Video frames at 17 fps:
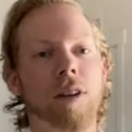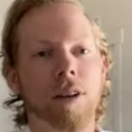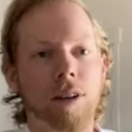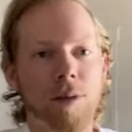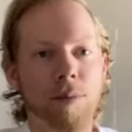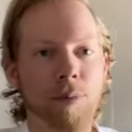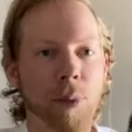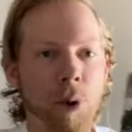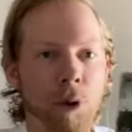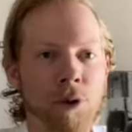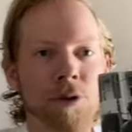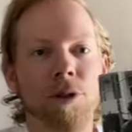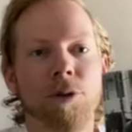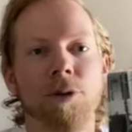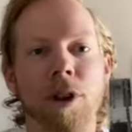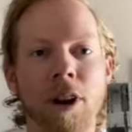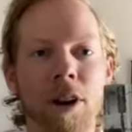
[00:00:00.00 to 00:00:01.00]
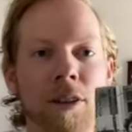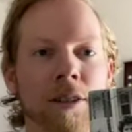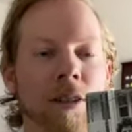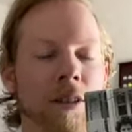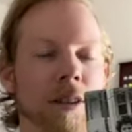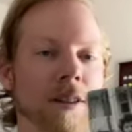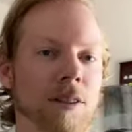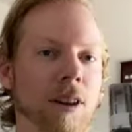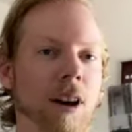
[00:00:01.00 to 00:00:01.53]
Born to Run,
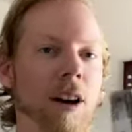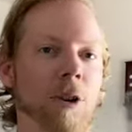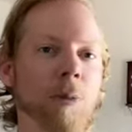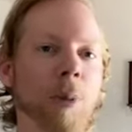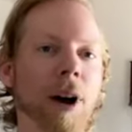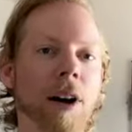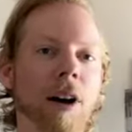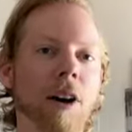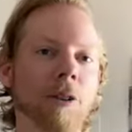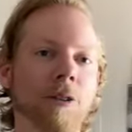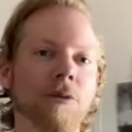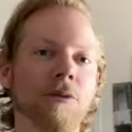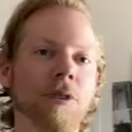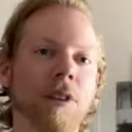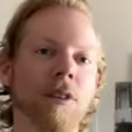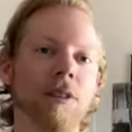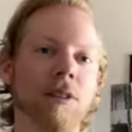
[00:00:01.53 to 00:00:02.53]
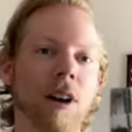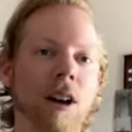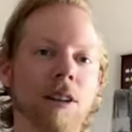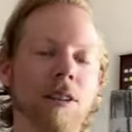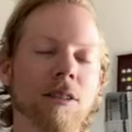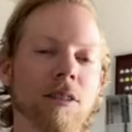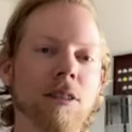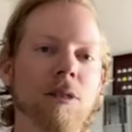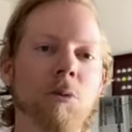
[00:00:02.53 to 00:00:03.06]
this autobiography, is
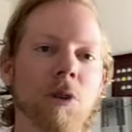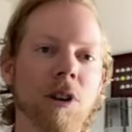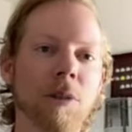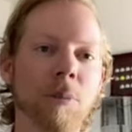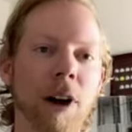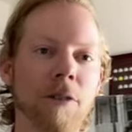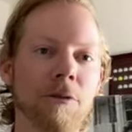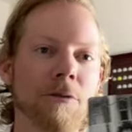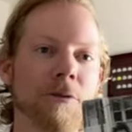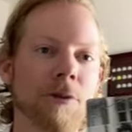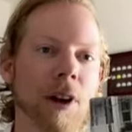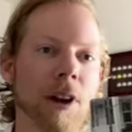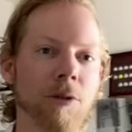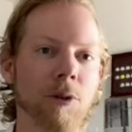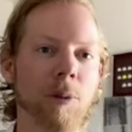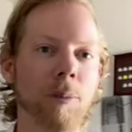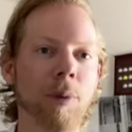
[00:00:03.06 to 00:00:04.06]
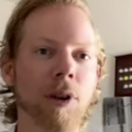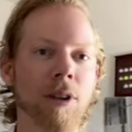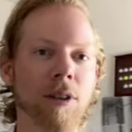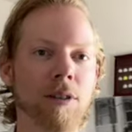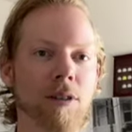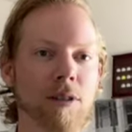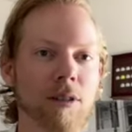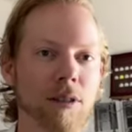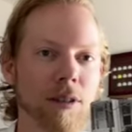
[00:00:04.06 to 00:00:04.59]
honestly one of my favorite
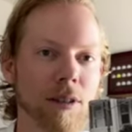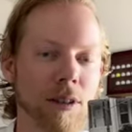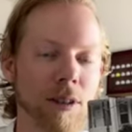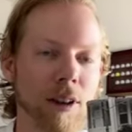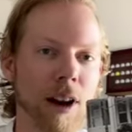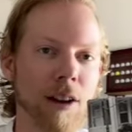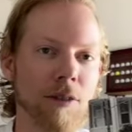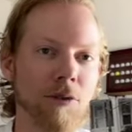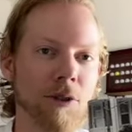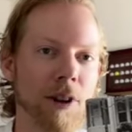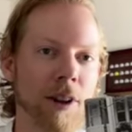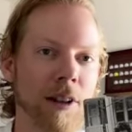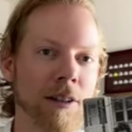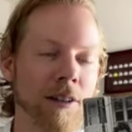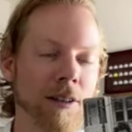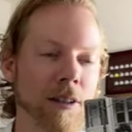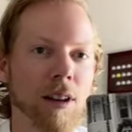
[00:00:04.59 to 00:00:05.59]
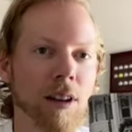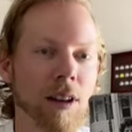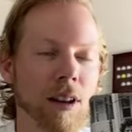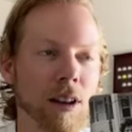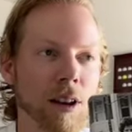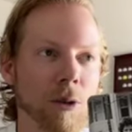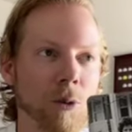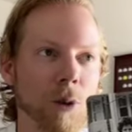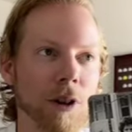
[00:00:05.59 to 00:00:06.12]
books that I've read.
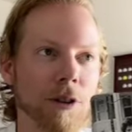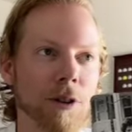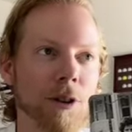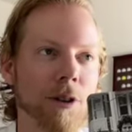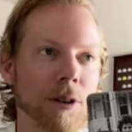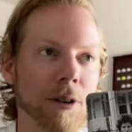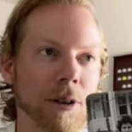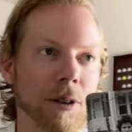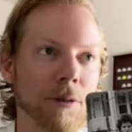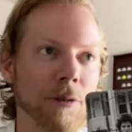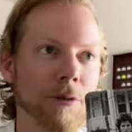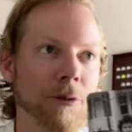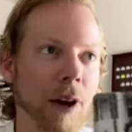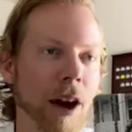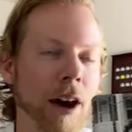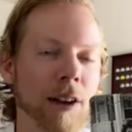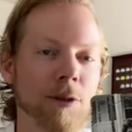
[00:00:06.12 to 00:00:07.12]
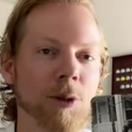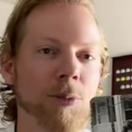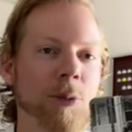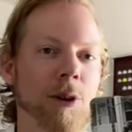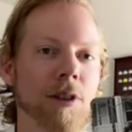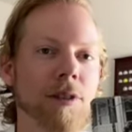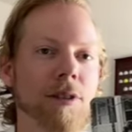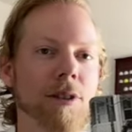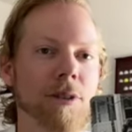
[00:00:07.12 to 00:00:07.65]
Whether you're a fan of
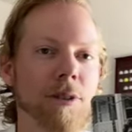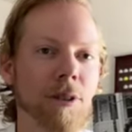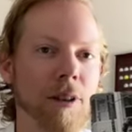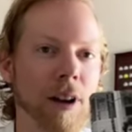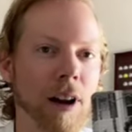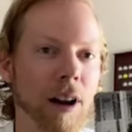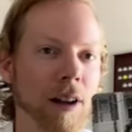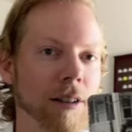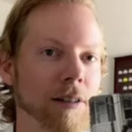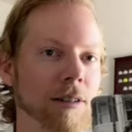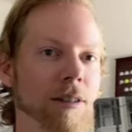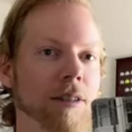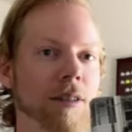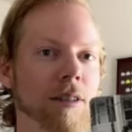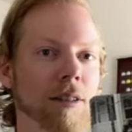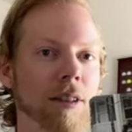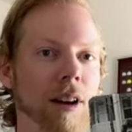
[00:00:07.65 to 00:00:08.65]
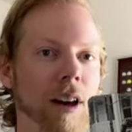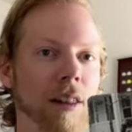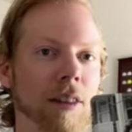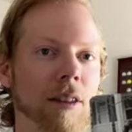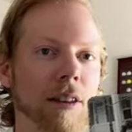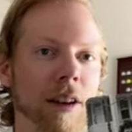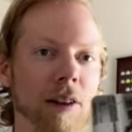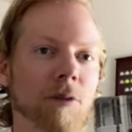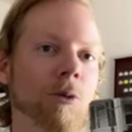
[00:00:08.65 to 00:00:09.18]
Springsteen or not, I
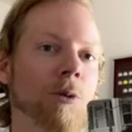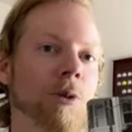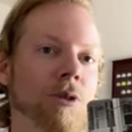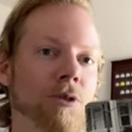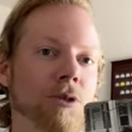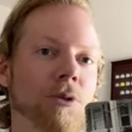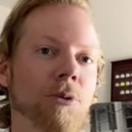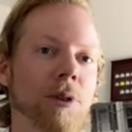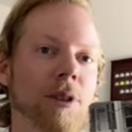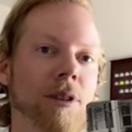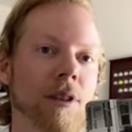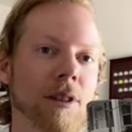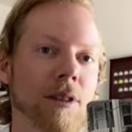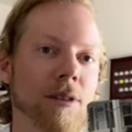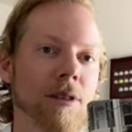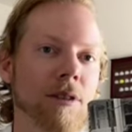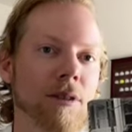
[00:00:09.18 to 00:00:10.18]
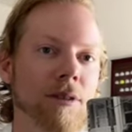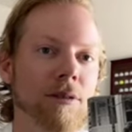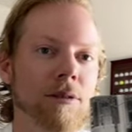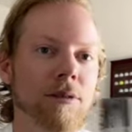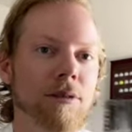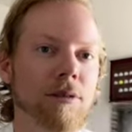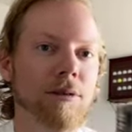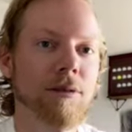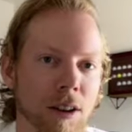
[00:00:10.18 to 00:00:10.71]
think everyone should read this.
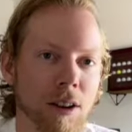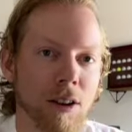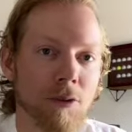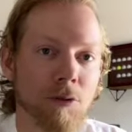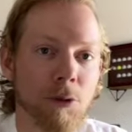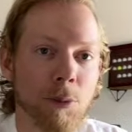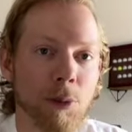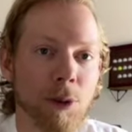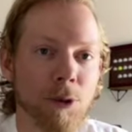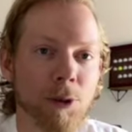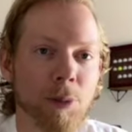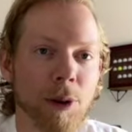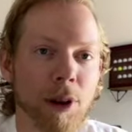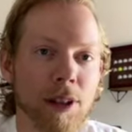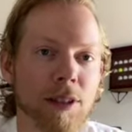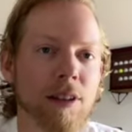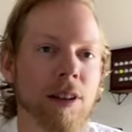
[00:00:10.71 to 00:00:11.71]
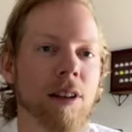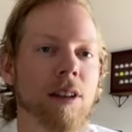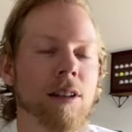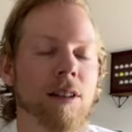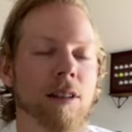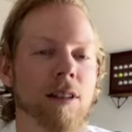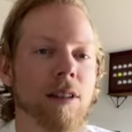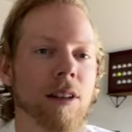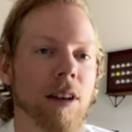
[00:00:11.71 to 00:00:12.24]
For Bruce Springsteen,
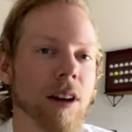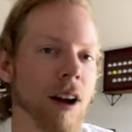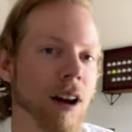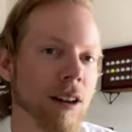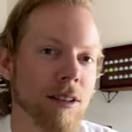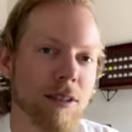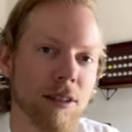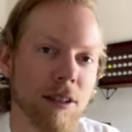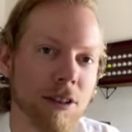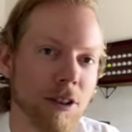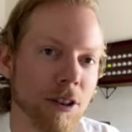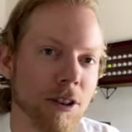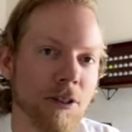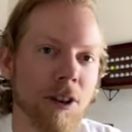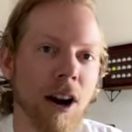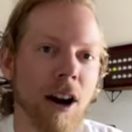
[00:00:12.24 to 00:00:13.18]
it honestly could have gone